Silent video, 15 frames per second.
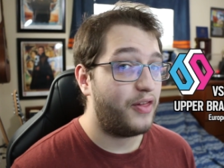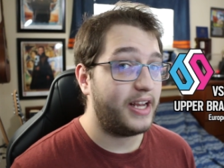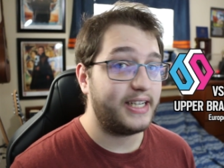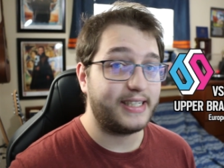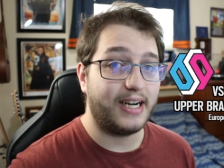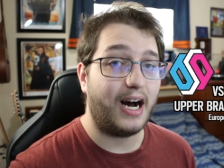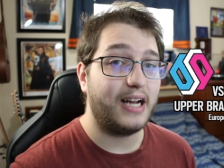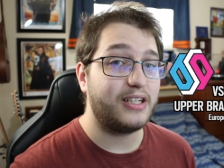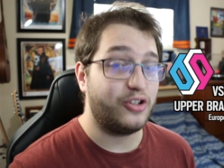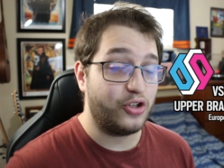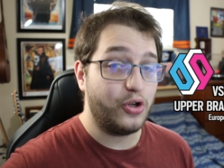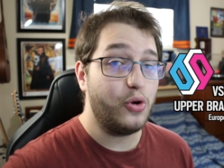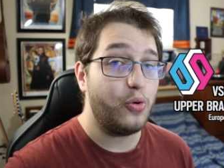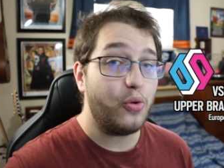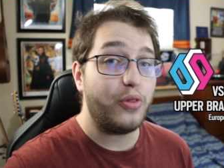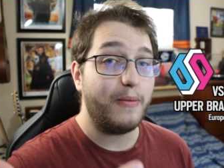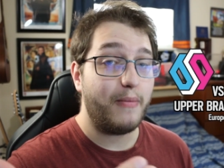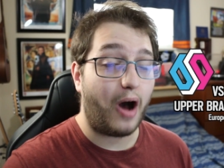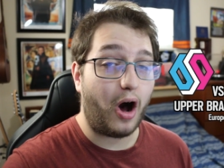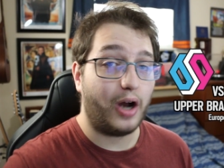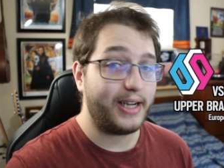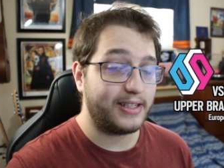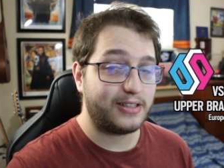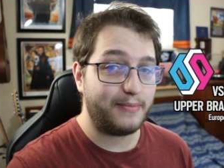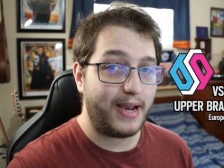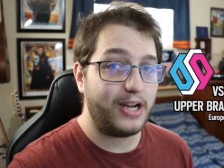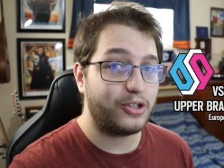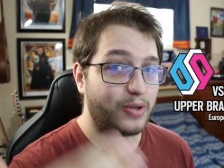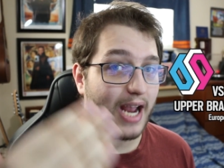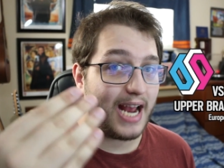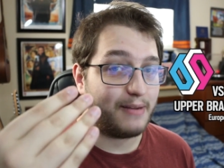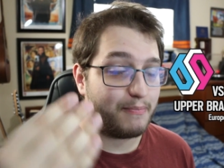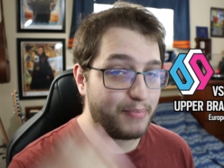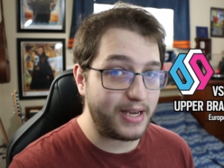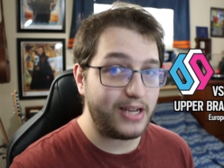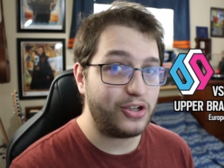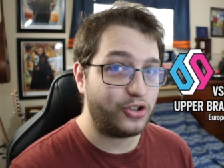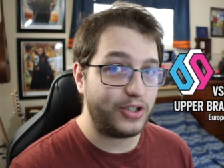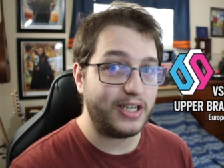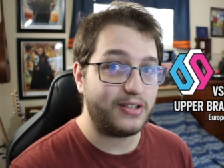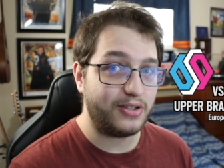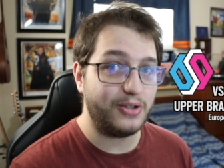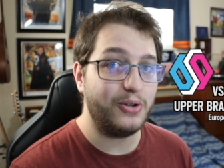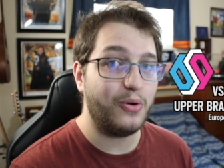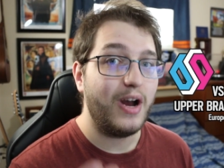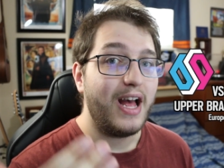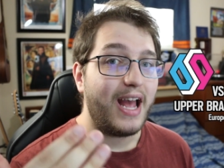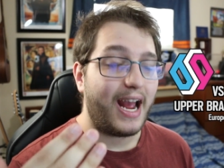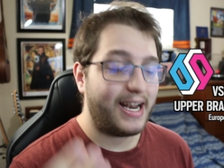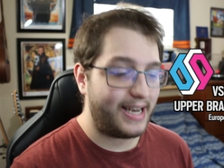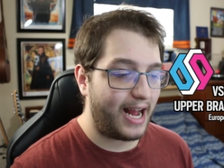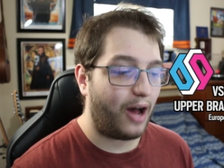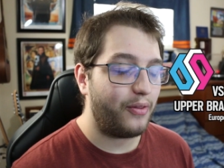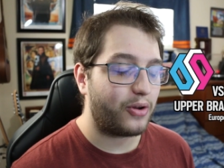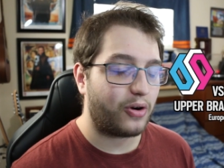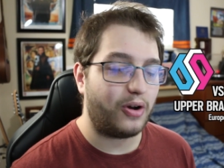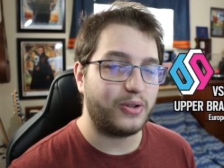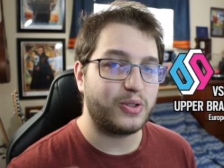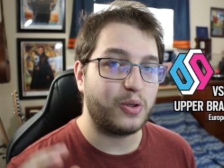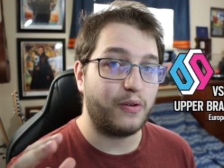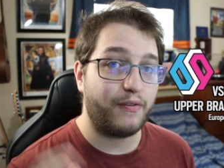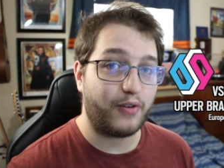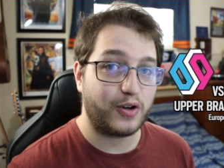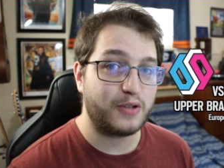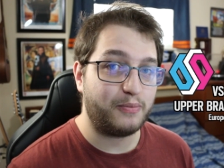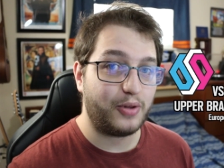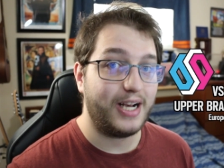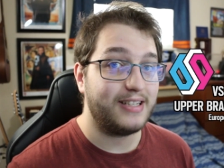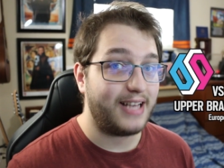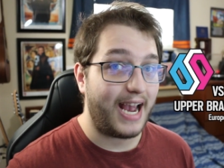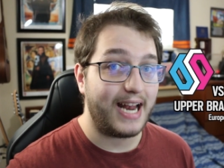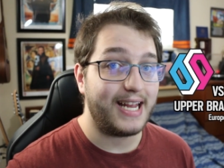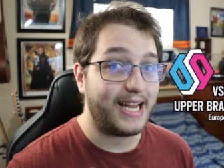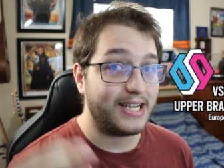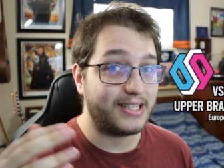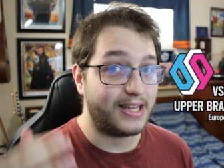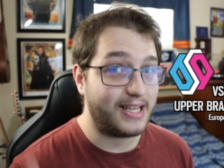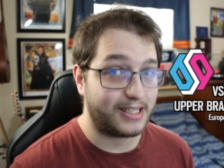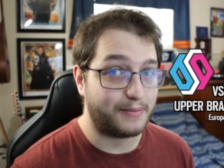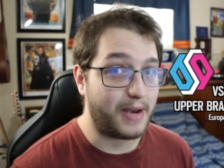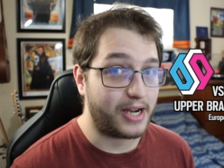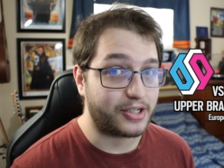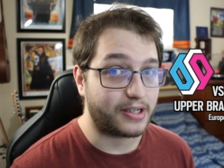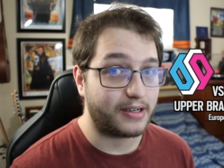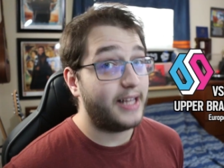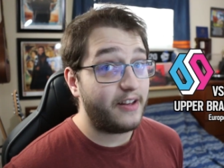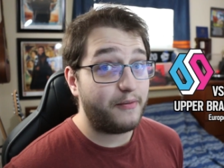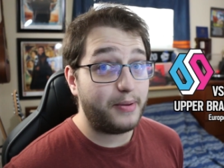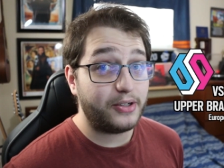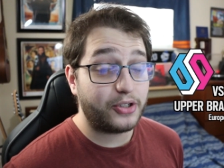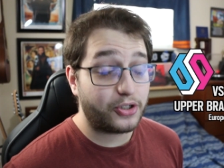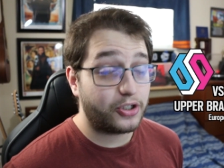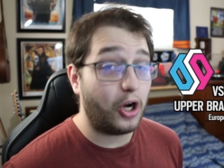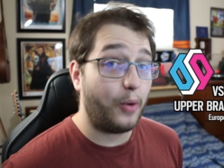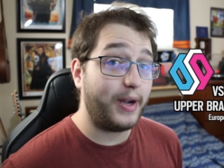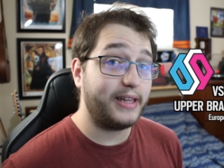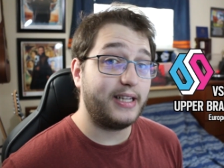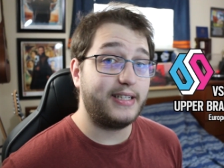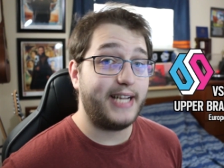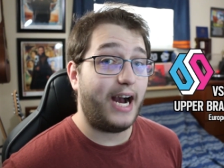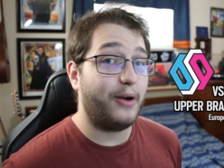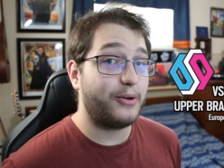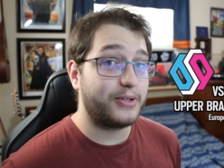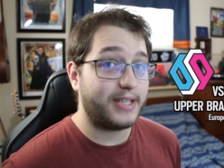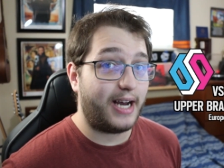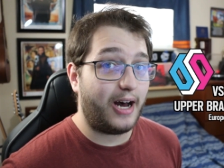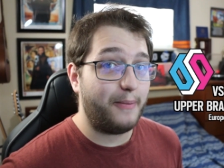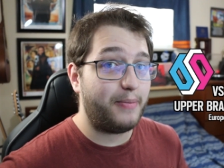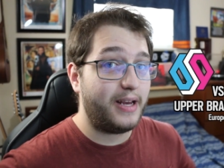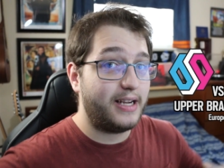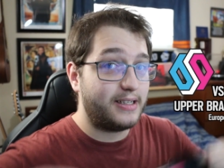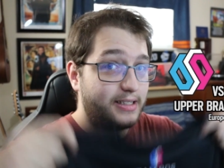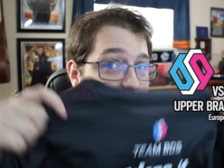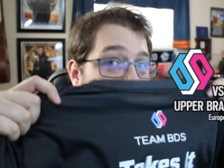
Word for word: They got to the August major and beat G2, and now they're also first place heading into this major. They've been showing the doubters up and